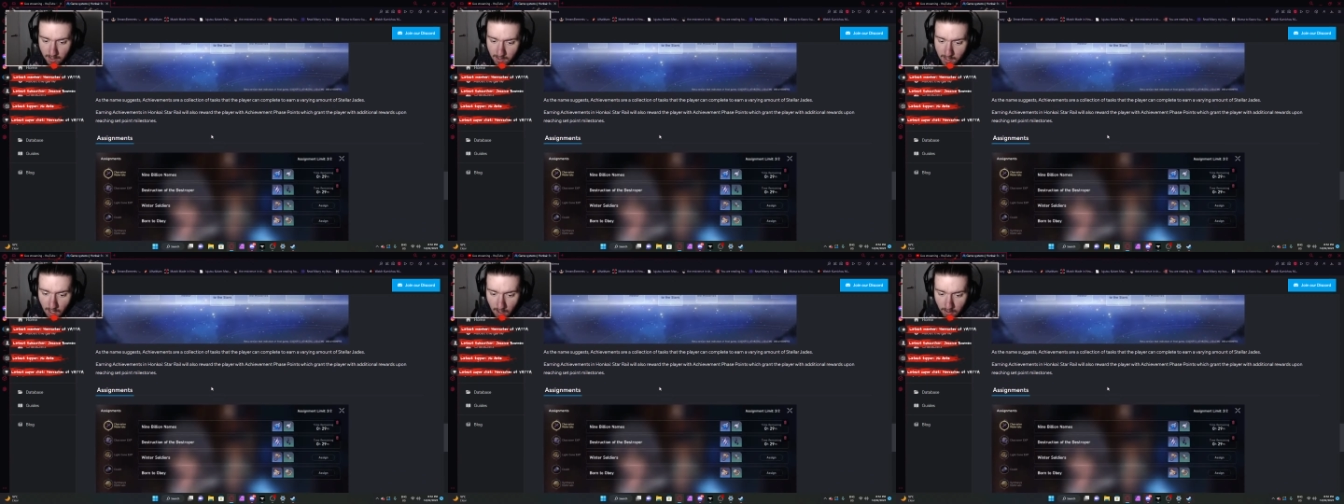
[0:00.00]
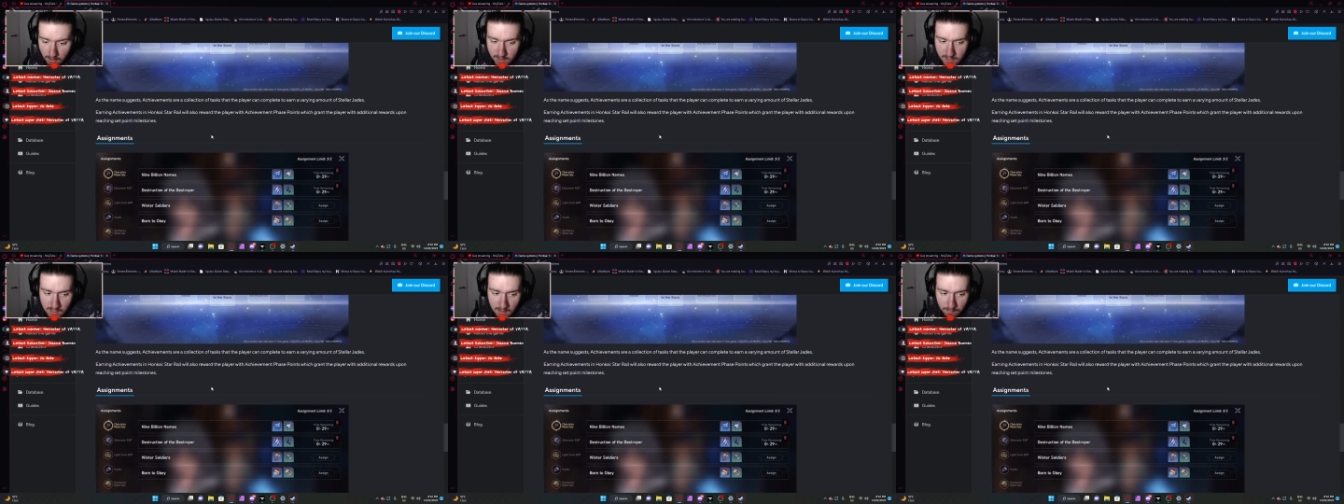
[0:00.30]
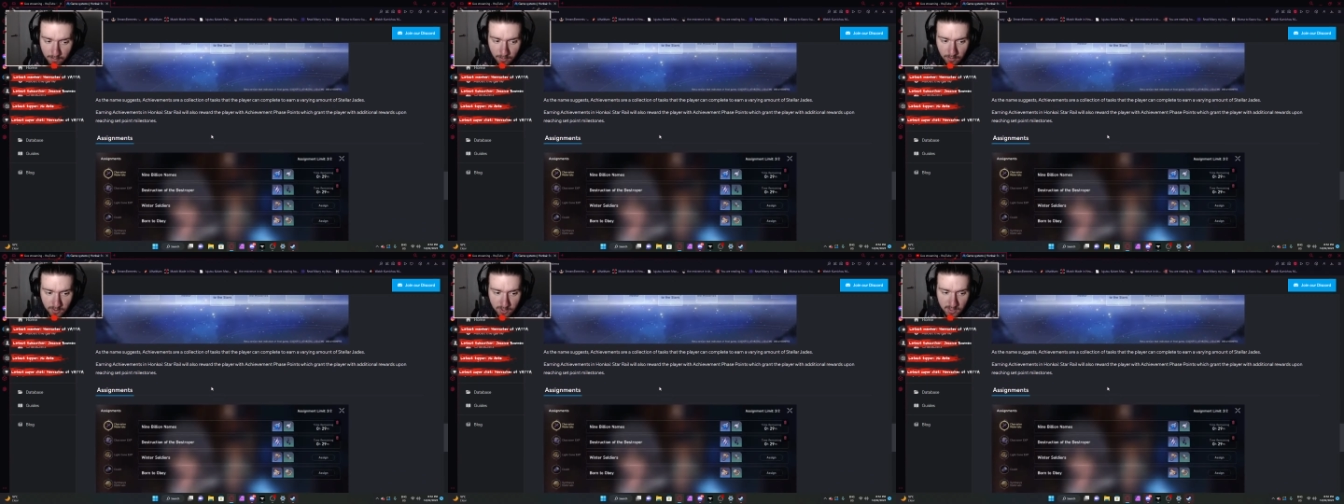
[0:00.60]
currency
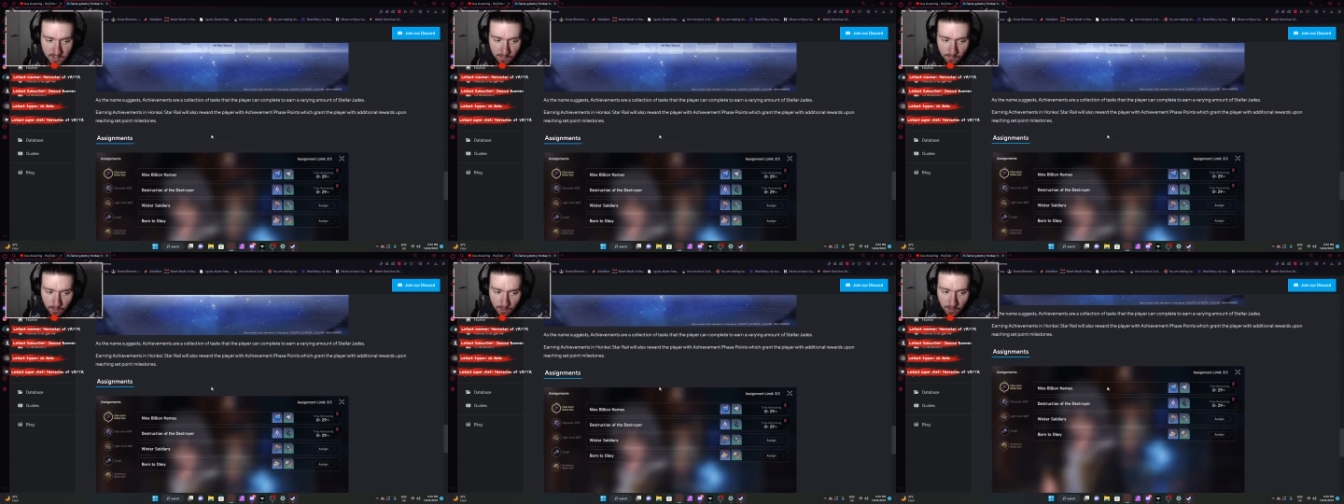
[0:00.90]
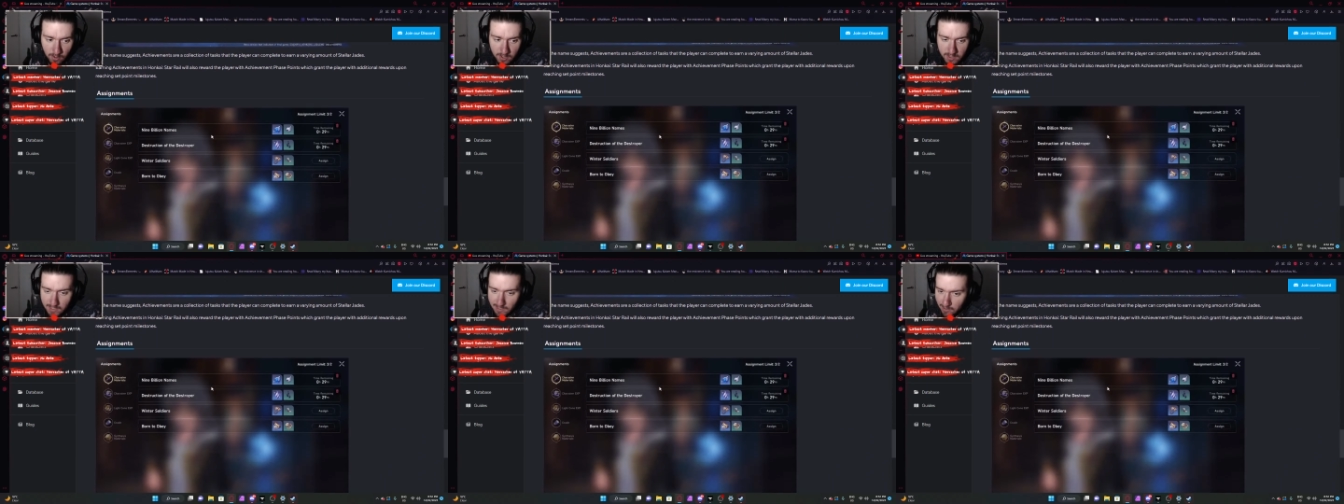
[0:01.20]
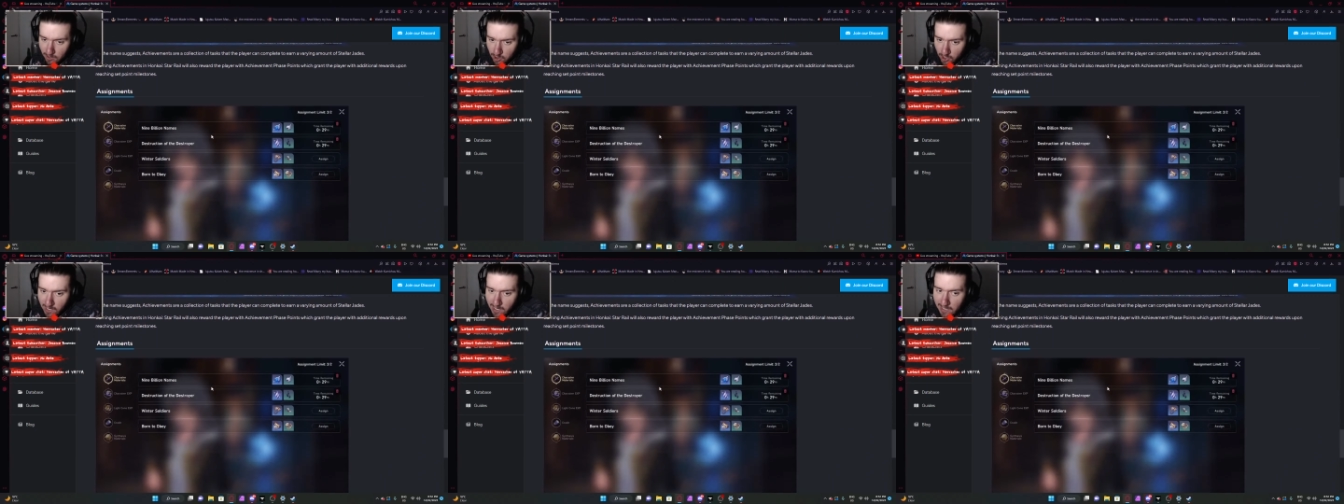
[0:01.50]
boosts and whatnot,
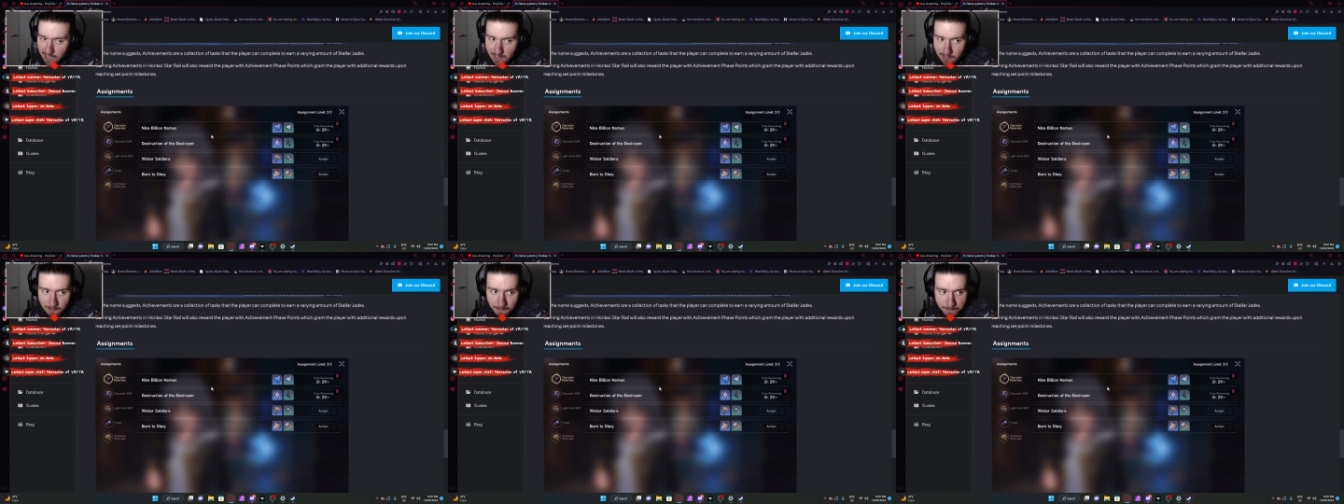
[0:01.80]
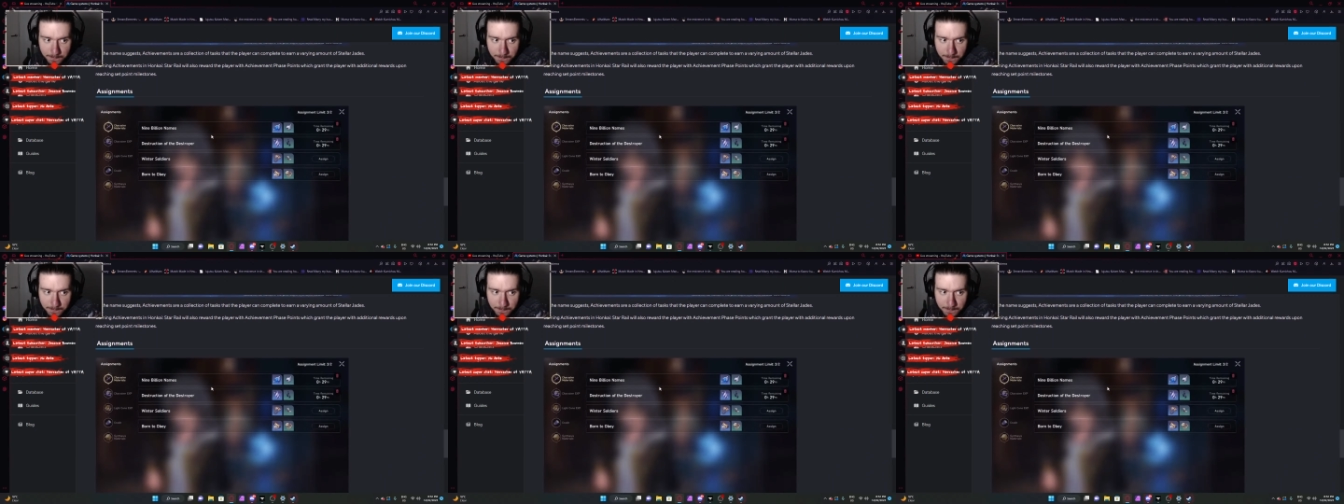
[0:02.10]
still jades.